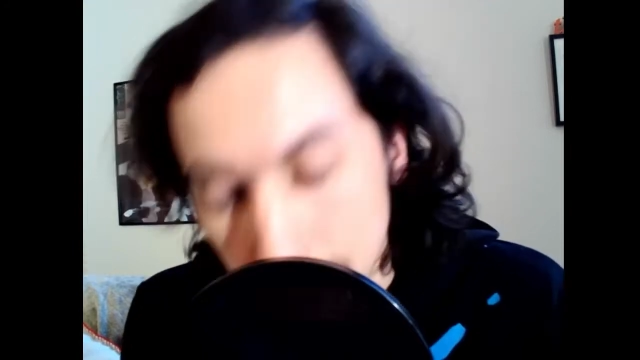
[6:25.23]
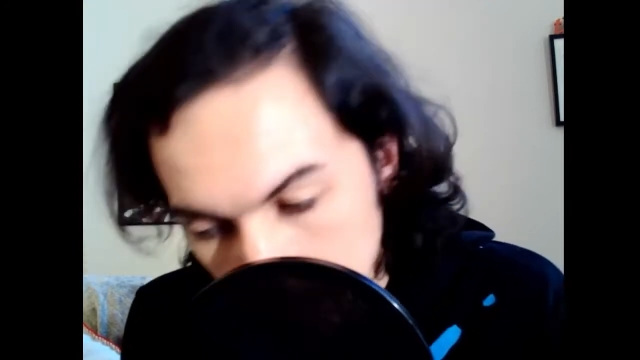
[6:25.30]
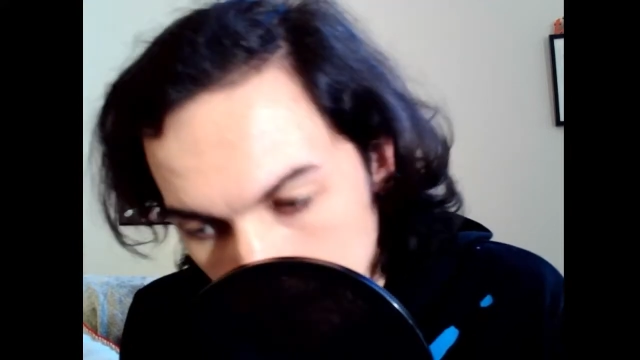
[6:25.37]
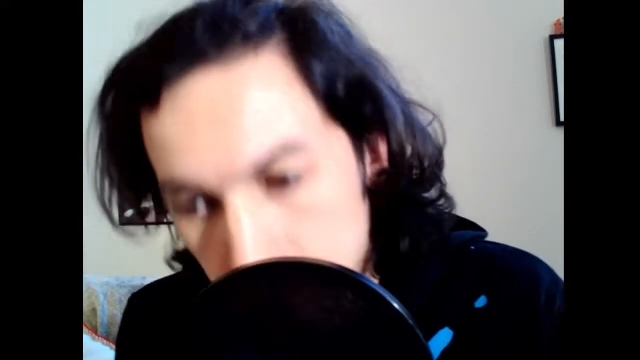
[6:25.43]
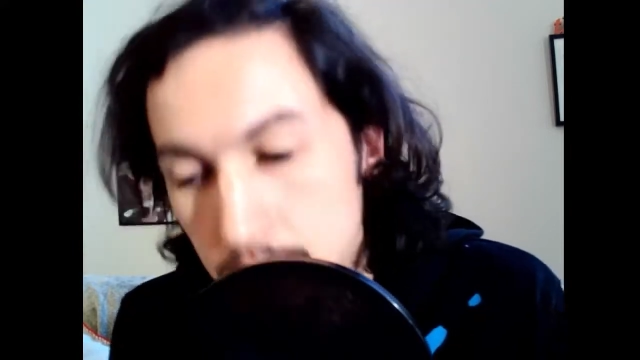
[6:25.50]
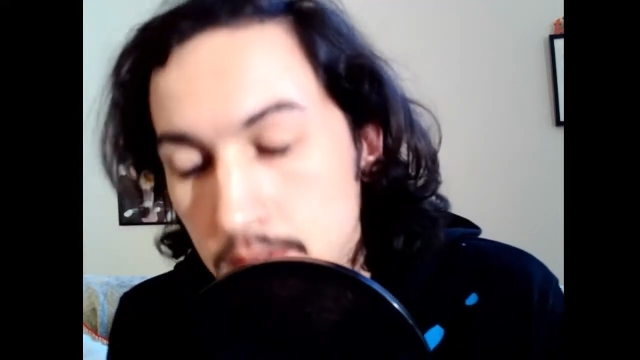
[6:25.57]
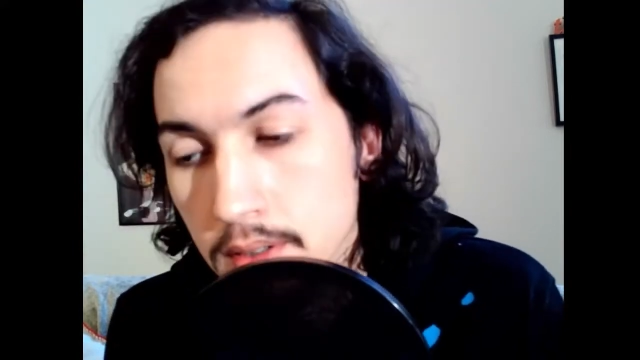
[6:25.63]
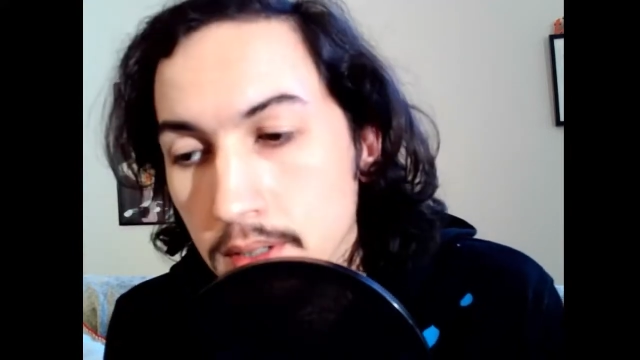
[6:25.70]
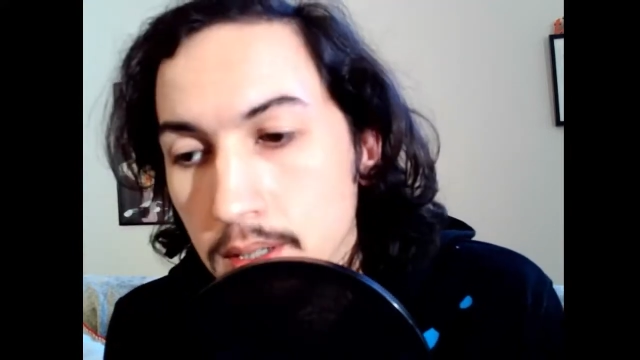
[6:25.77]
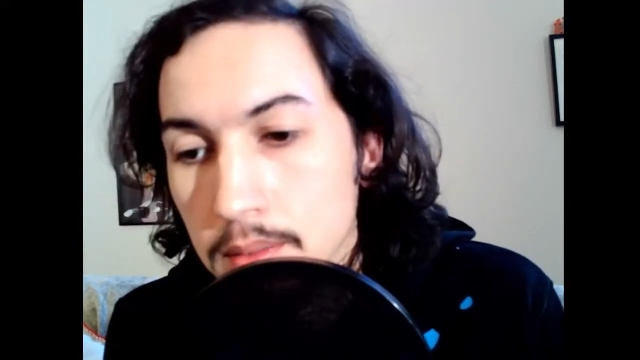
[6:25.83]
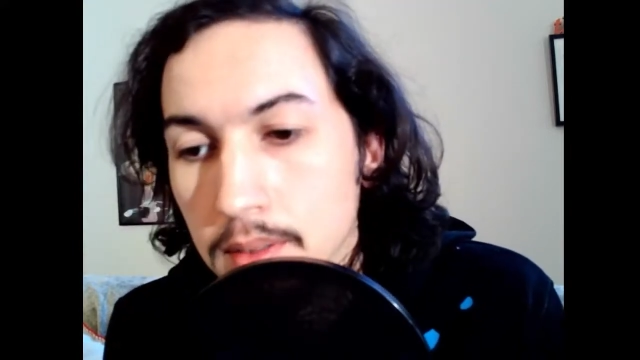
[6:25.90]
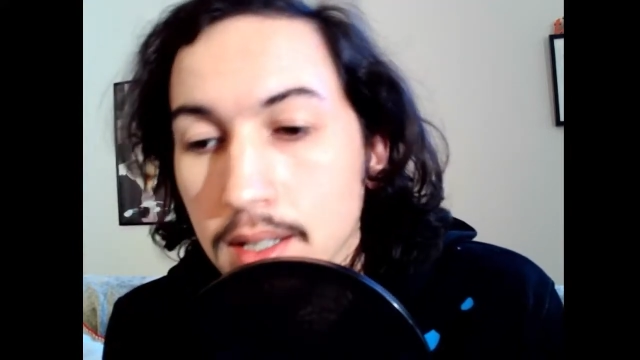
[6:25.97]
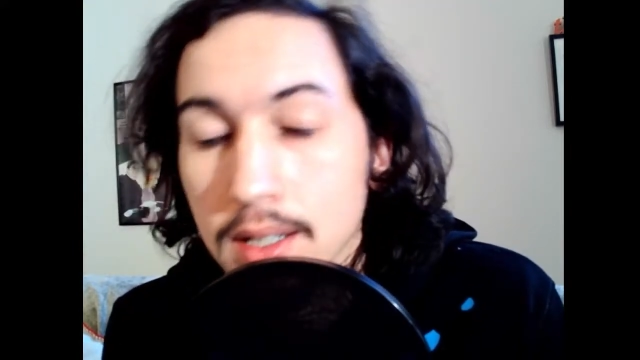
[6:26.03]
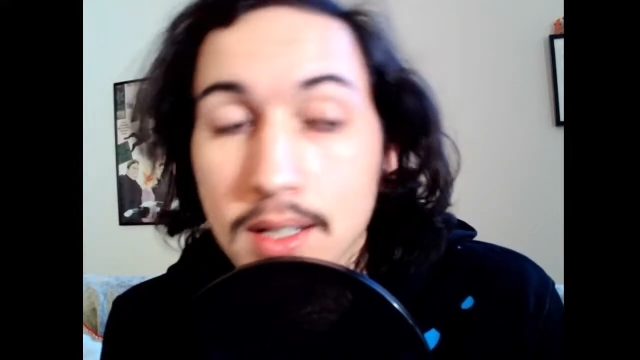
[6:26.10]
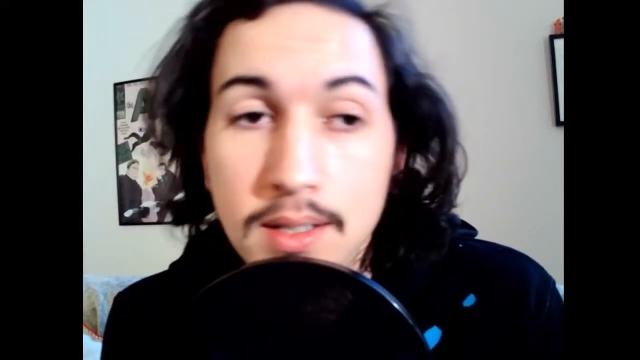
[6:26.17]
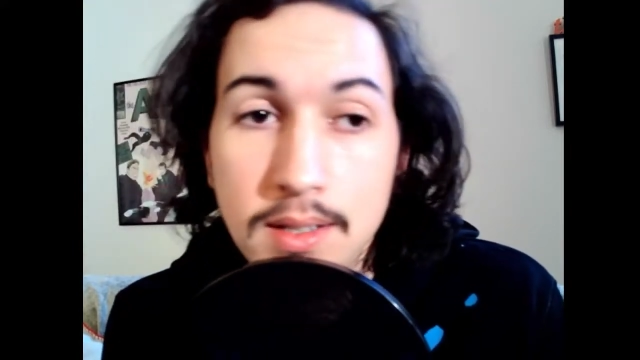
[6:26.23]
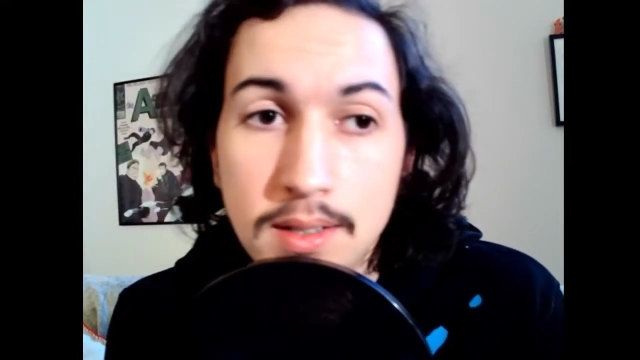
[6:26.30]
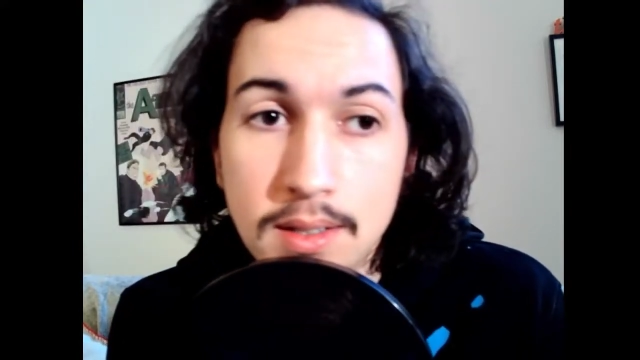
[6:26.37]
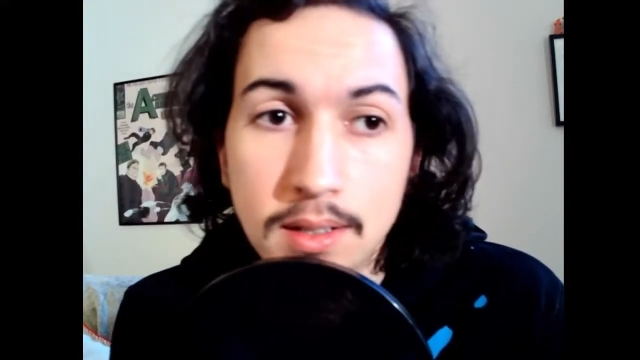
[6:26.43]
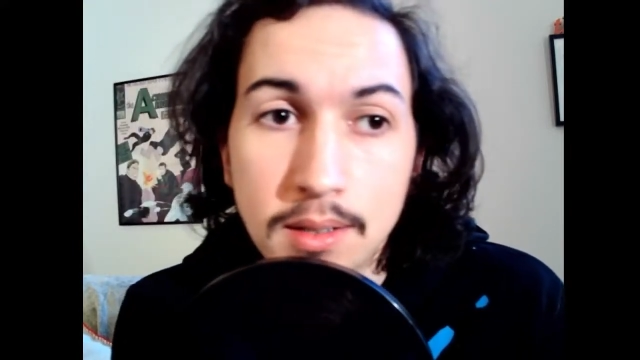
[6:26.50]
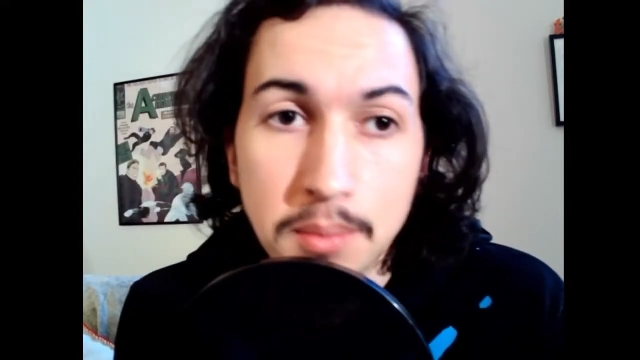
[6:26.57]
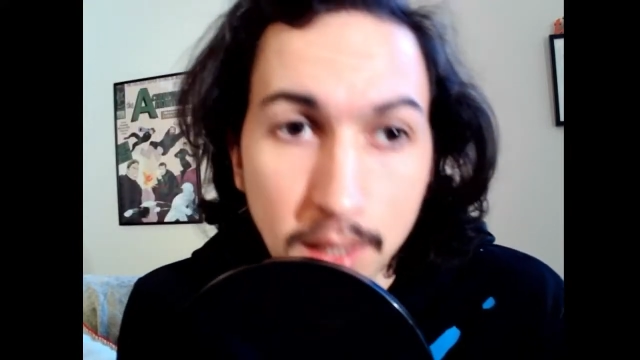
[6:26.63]
Because I'm streaming, it's
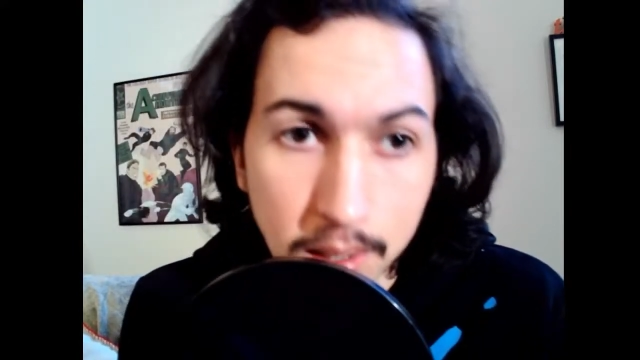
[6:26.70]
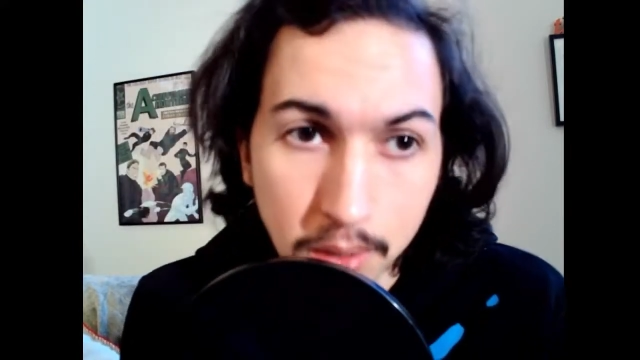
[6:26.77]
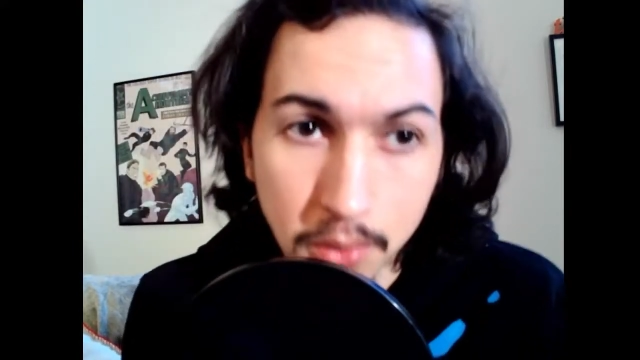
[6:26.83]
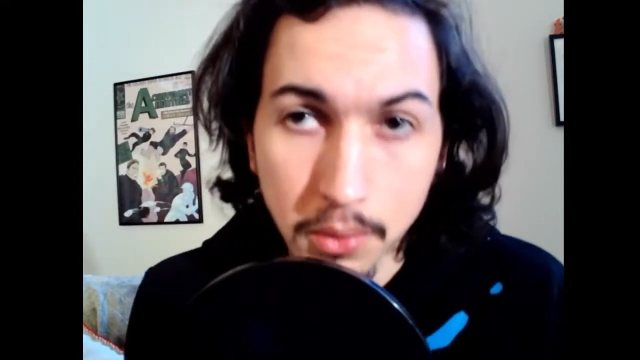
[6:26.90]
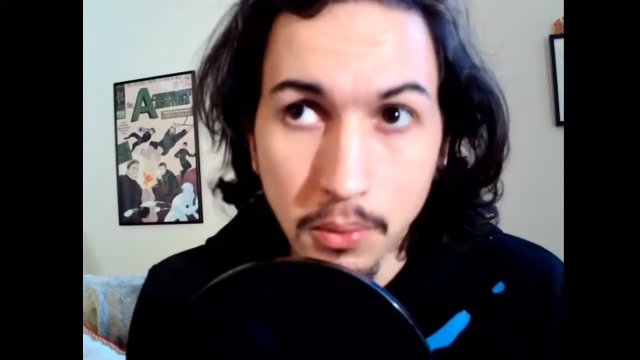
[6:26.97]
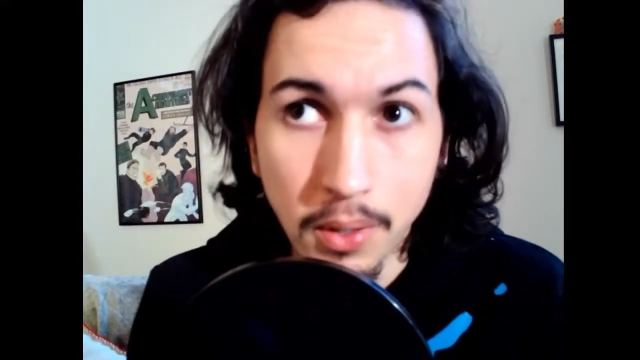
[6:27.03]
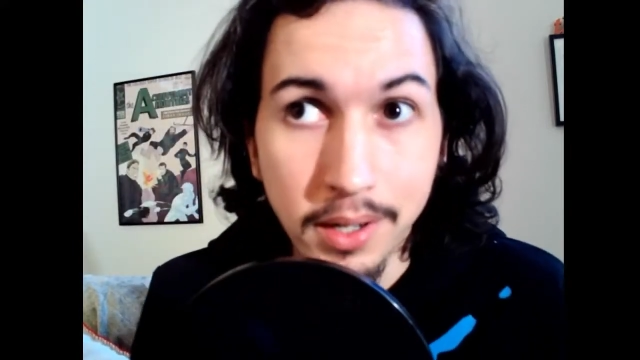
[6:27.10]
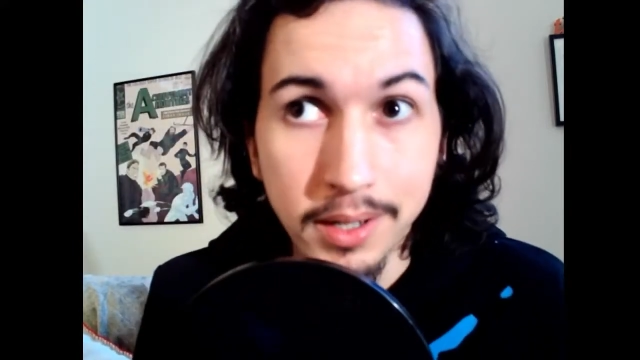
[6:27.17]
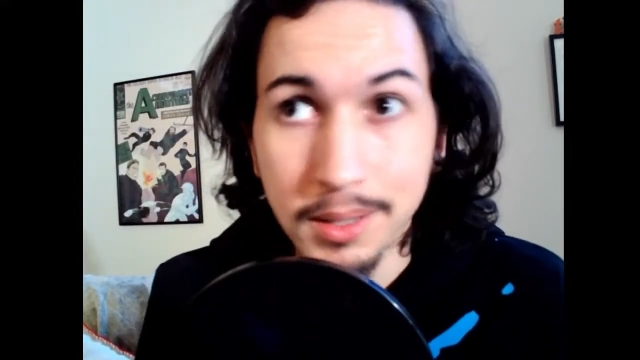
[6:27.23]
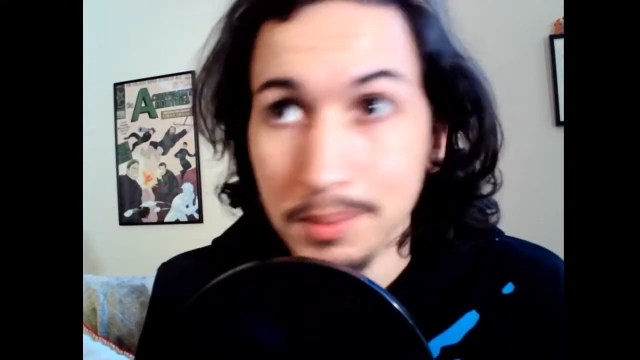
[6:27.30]
going to be a lower quality.